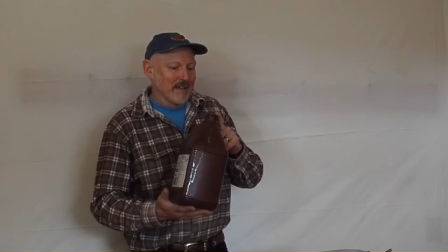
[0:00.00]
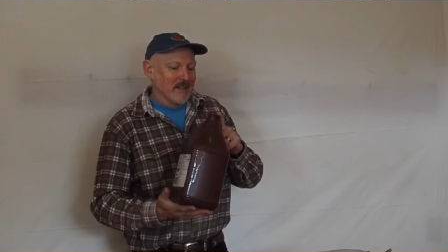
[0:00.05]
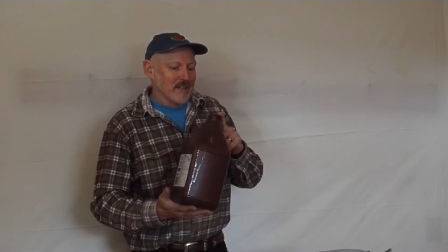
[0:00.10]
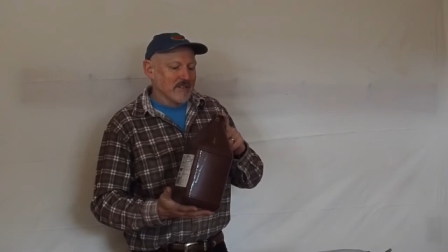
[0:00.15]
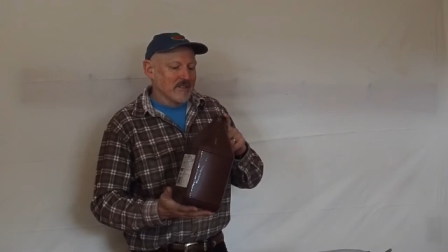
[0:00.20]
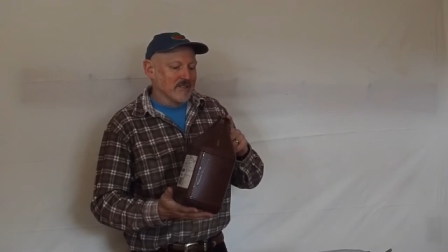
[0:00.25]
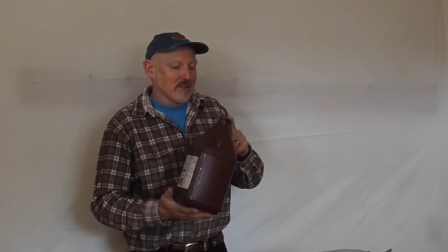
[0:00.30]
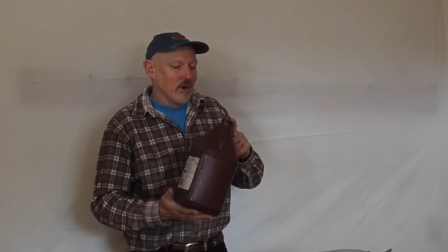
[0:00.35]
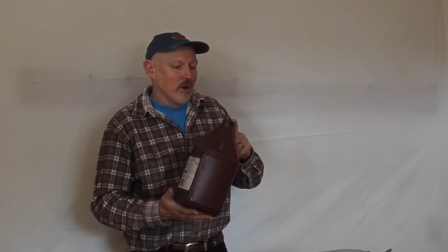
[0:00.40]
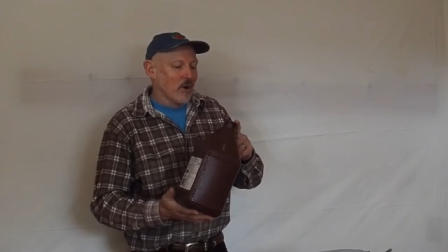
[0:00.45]

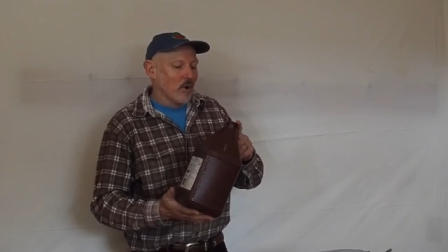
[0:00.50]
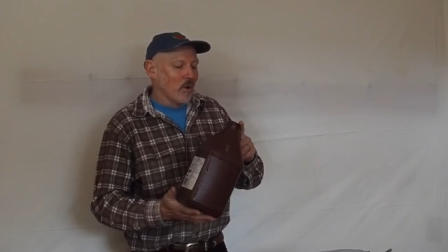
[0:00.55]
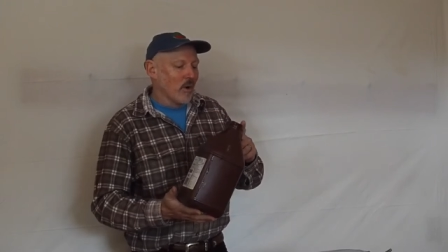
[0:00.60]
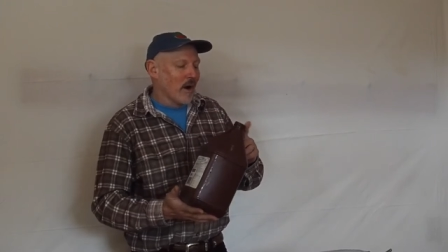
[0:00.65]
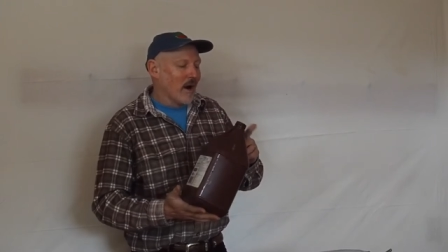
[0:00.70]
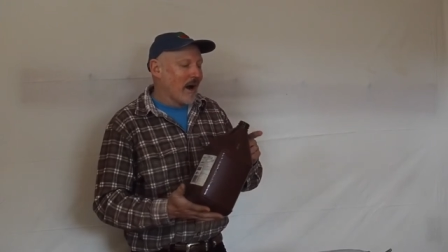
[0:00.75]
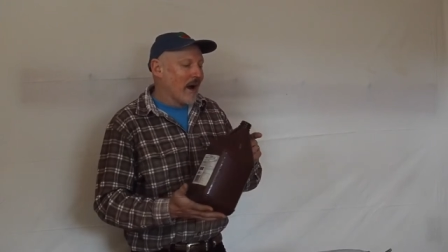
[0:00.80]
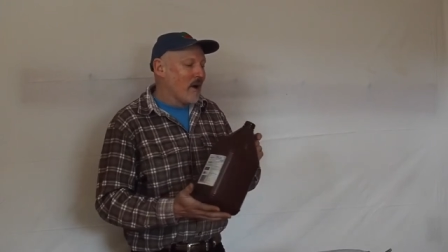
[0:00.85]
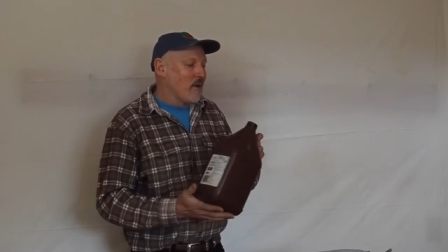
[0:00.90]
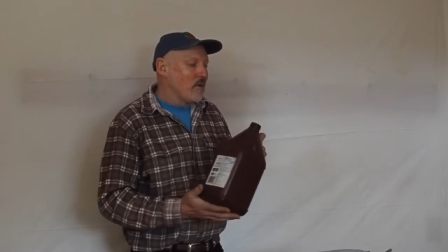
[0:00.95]
So
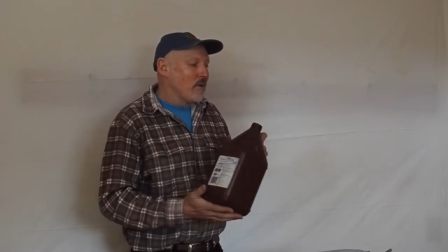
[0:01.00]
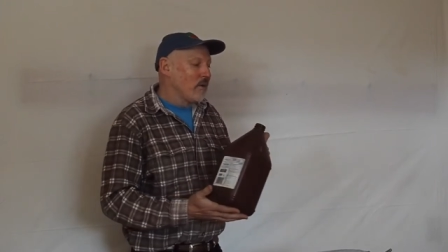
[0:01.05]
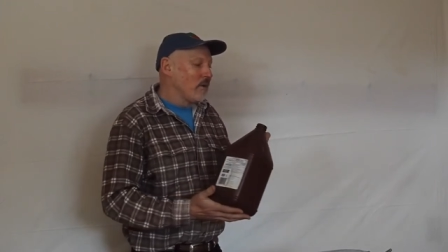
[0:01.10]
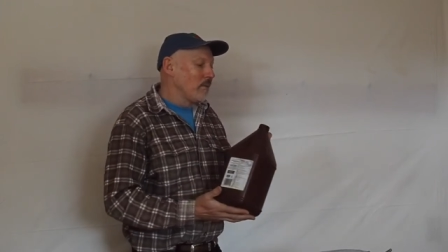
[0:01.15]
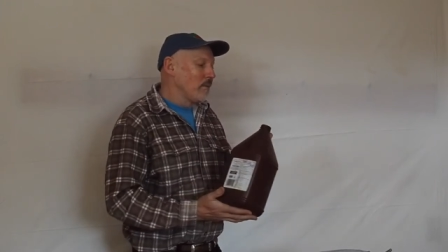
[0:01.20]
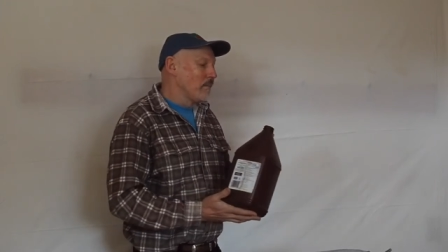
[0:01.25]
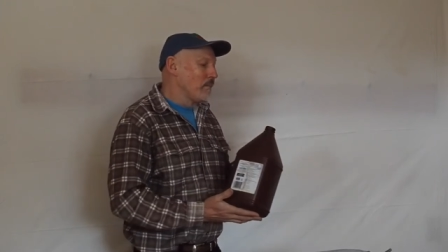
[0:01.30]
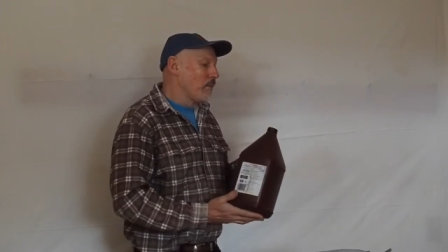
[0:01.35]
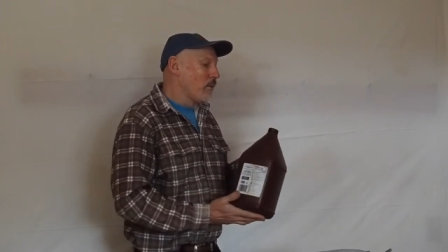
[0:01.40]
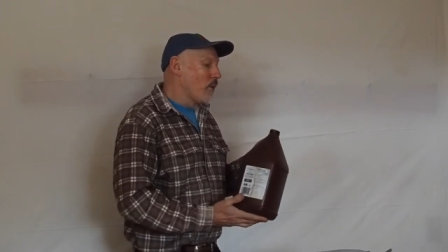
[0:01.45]
I
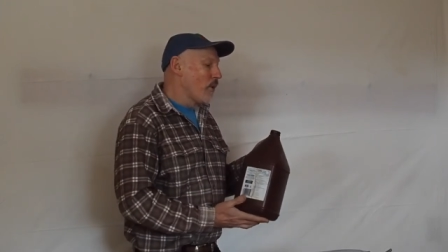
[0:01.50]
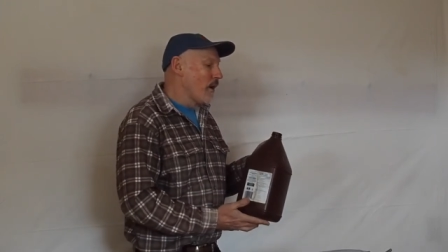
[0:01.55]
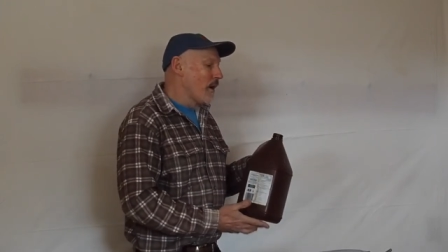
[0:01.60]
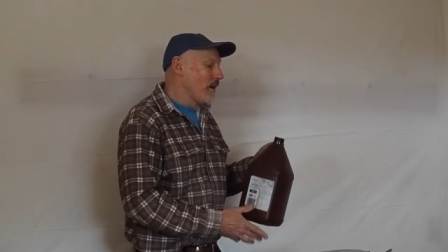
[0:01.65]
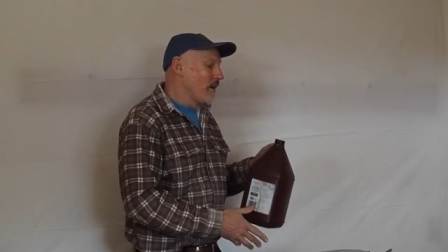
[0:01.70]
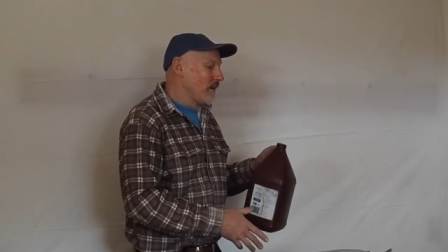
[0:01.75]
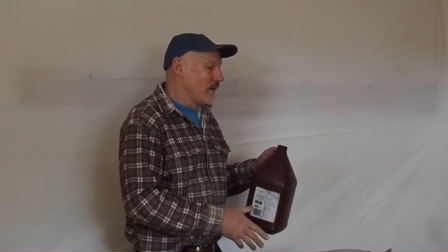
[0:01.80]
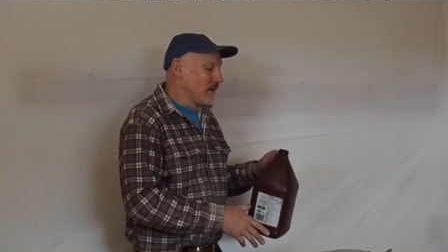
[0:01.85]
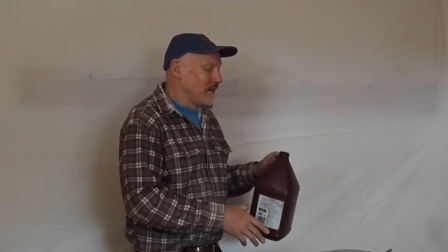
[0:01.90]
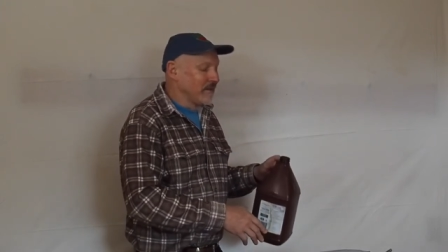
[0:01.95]
will
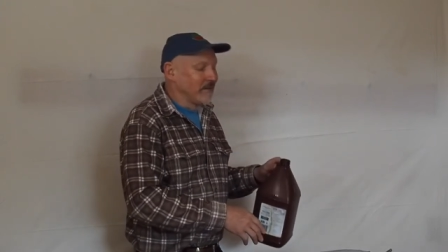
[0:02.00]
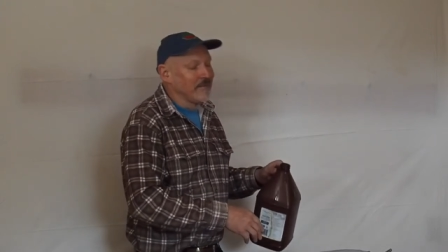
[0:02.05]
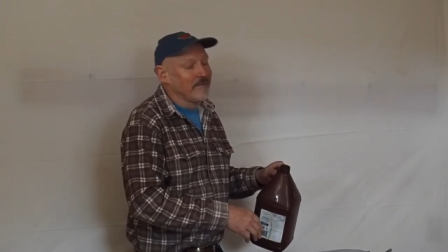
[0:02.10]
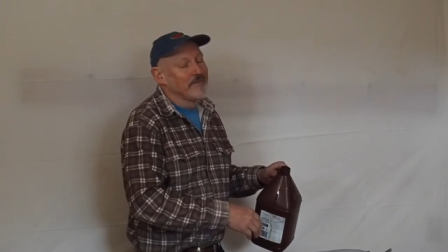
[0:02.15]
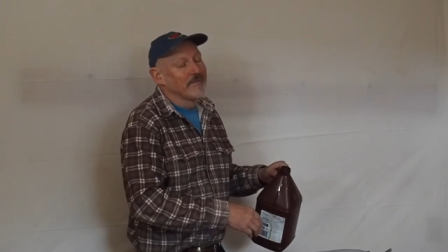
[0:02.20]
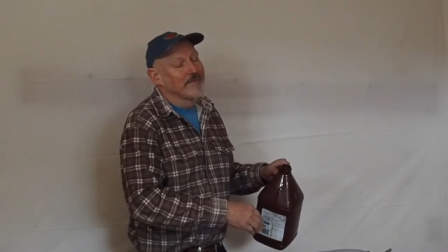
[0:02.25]
boil